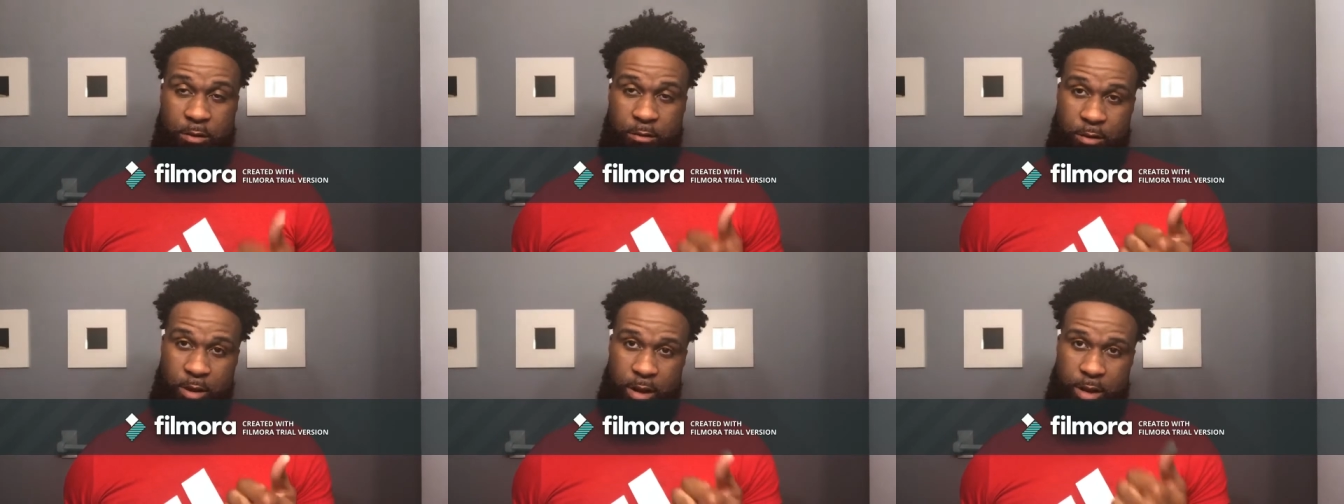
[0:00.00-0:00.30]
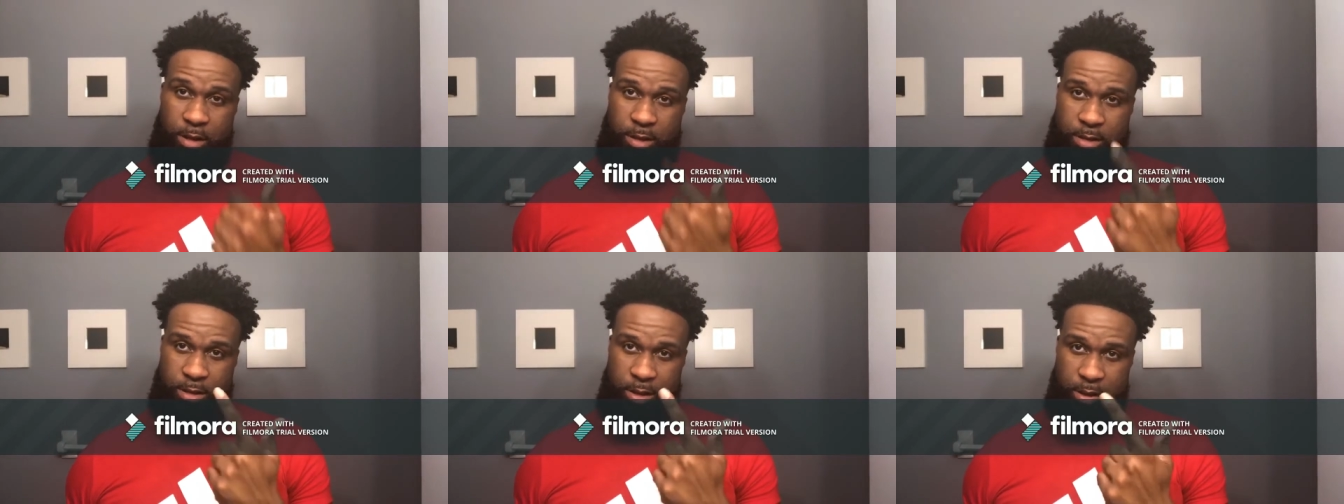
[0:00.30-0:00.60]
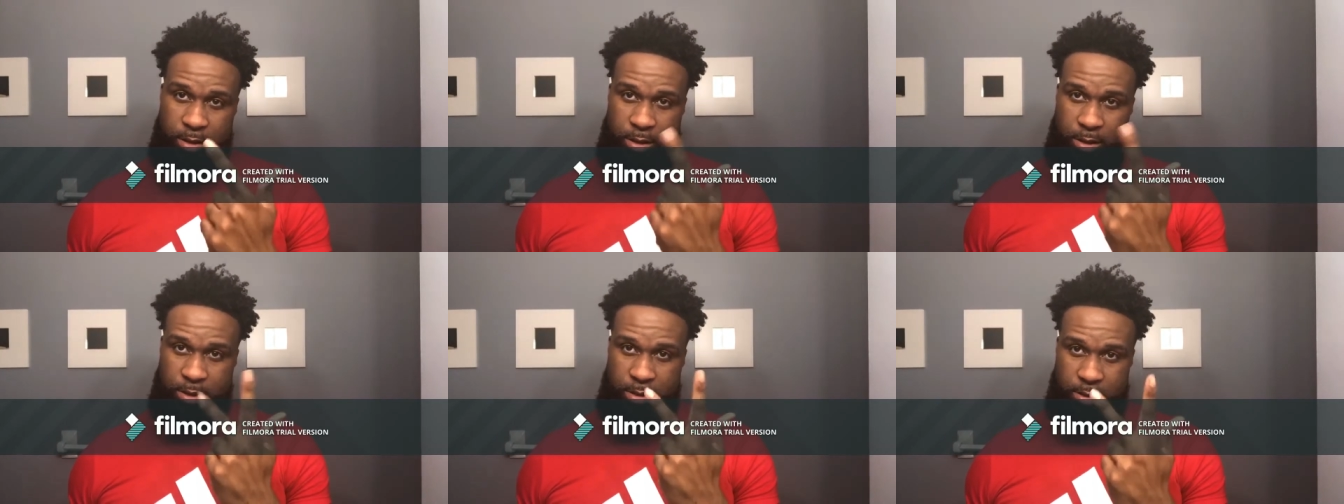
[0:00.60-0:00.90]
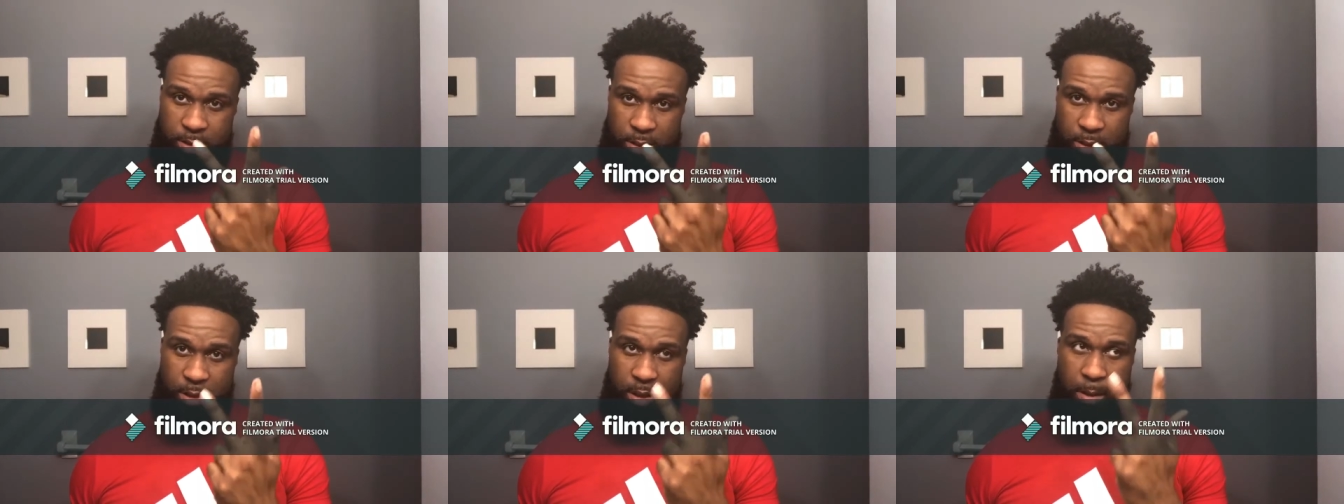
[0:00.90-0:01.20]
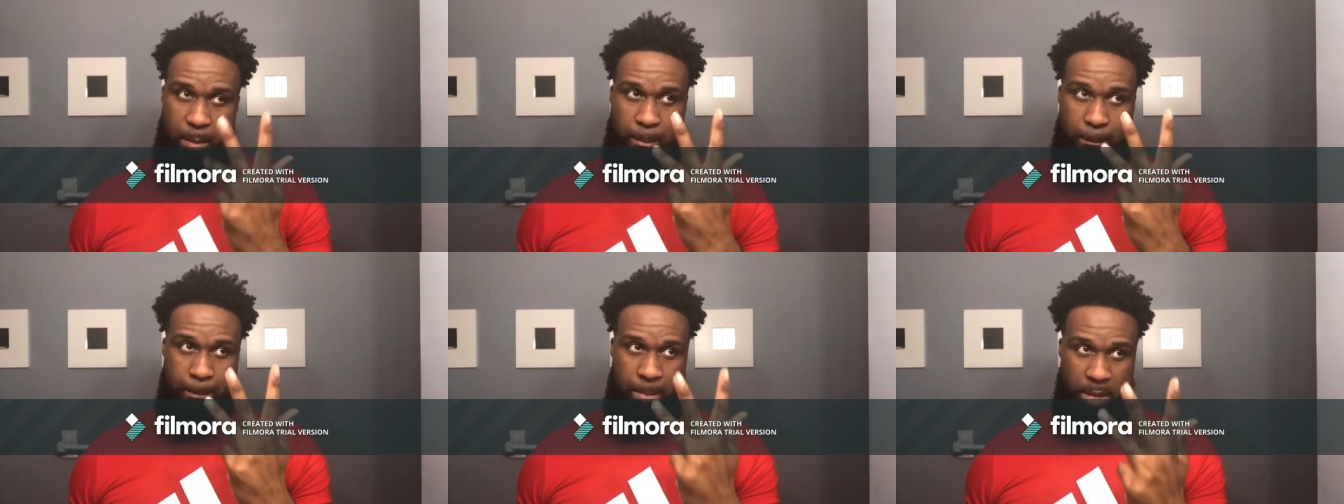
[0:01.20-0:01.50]
Friday, Saturday, Sunday,
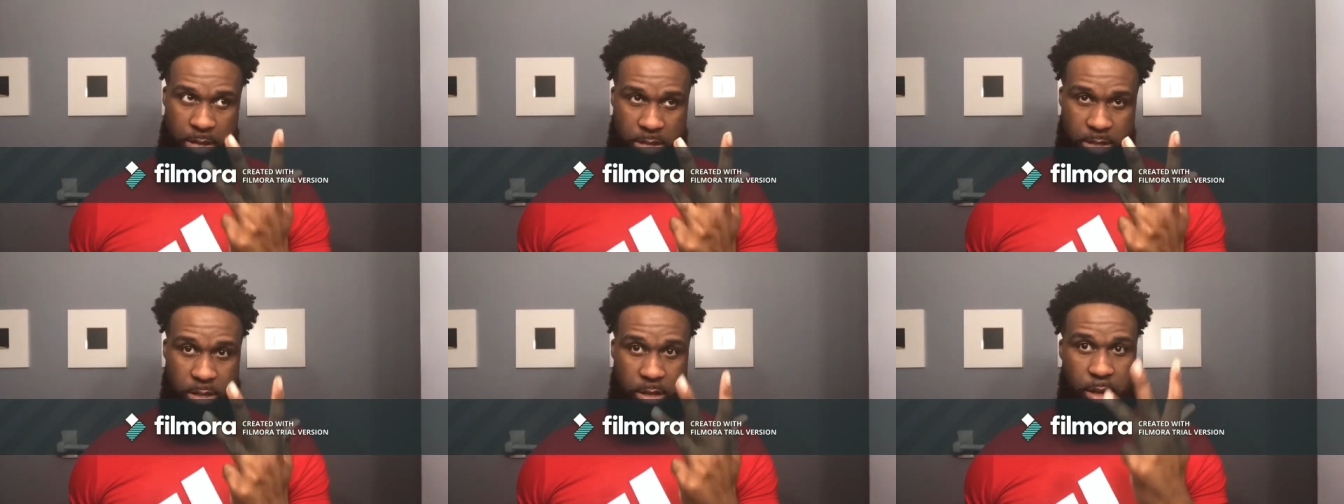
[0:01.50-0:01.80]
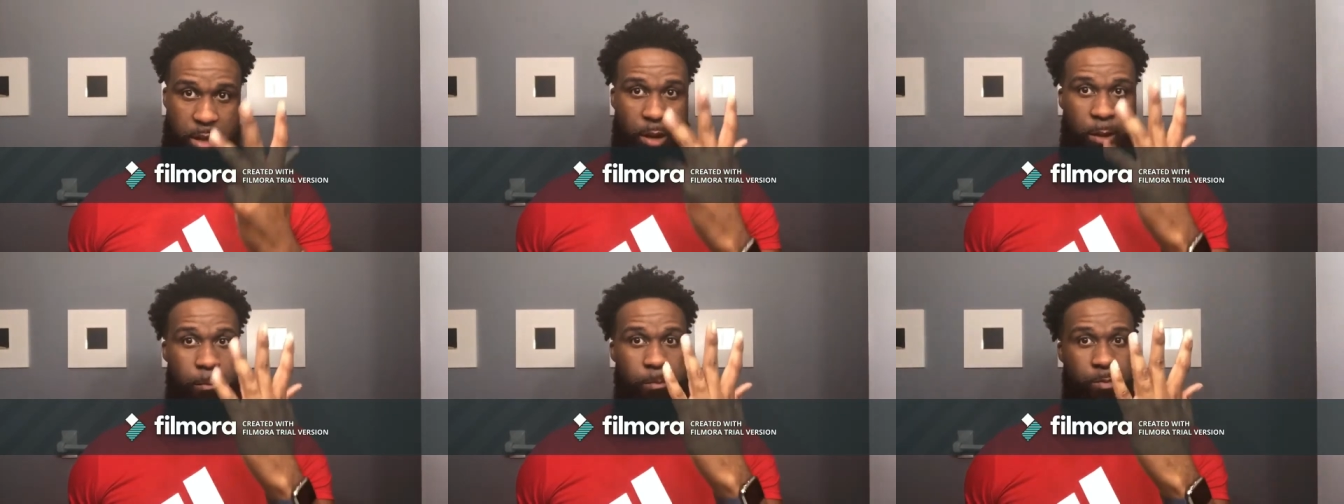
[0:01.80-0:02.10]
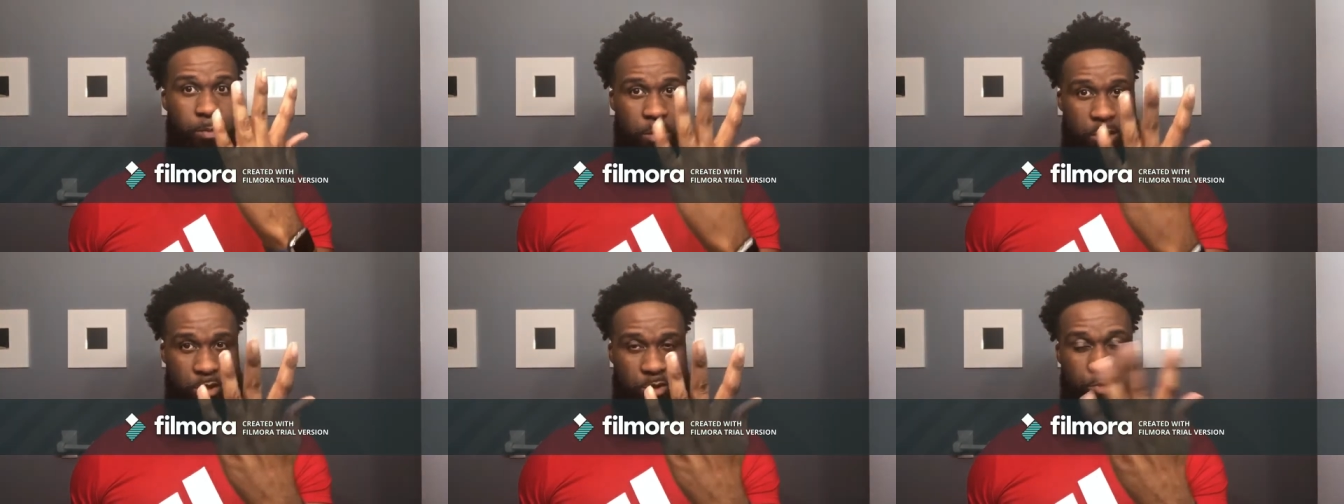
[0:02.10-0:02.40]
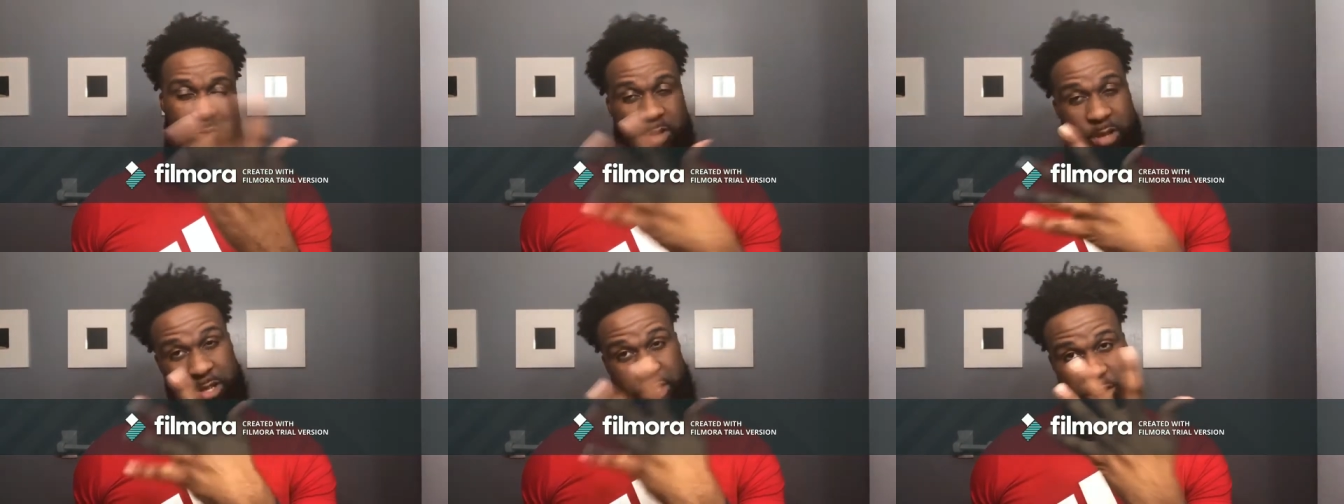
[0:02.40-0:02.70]
Monday, Tuesday.